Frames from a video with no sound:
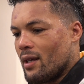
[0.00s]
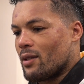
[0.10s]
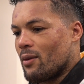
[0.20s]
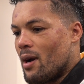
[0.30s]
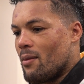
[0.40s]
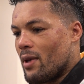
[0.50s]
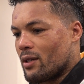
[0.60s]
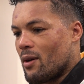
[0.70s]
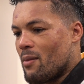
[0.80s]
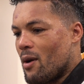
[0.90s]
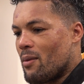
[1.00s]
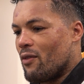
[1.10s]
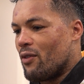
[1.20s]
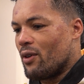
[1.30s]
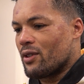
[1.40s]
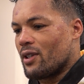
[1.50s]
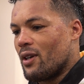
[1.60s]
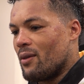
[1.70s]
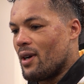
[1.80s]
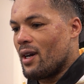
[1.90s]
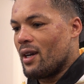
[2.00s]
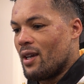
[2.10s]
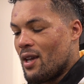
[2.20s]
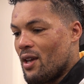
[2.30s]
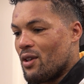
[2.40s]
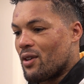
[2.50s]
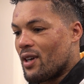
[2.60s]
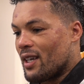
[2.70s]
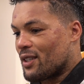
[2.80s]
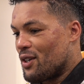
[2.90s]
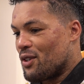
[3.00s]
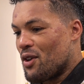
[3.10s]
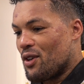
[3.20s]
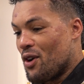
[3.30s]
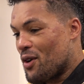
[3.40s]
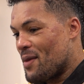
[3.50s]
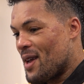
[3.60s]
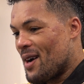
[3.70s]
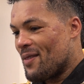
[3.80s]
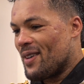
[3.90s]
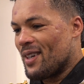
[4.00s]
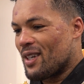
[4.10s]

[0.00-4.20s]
That's what I'm hoping for. So you guys can hook me up,